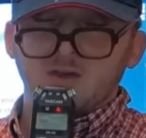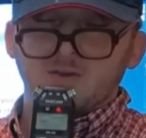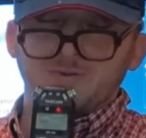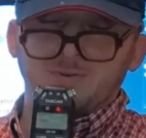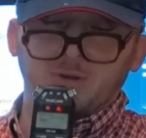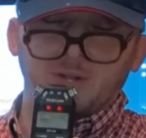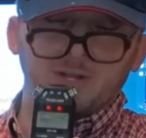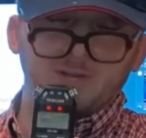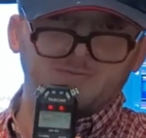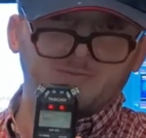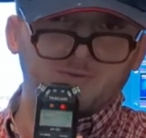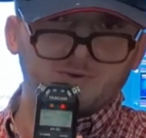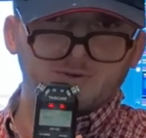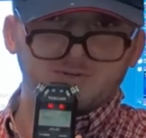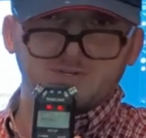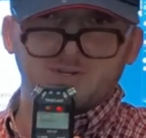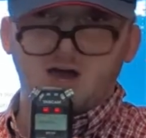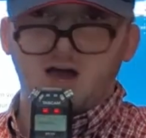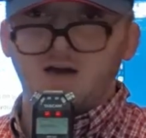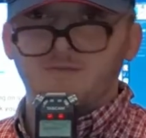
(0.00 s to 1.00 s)
So let's
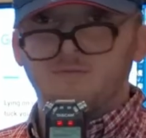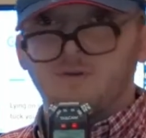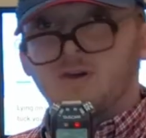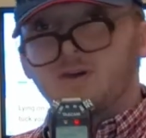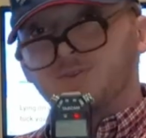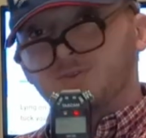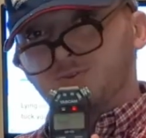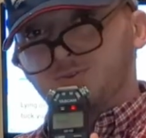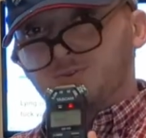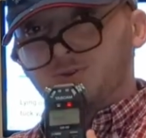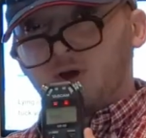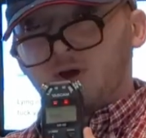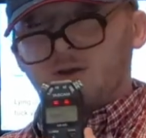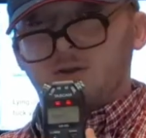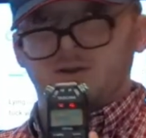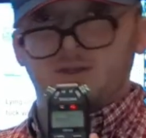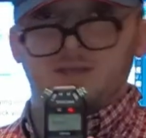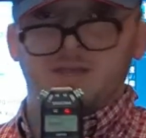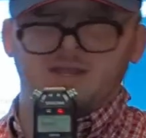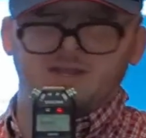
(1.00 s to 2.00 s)
first off
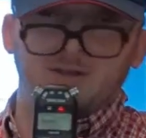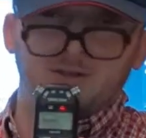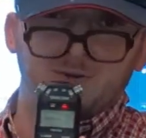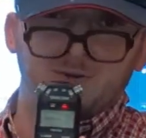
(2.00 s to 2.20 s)
start and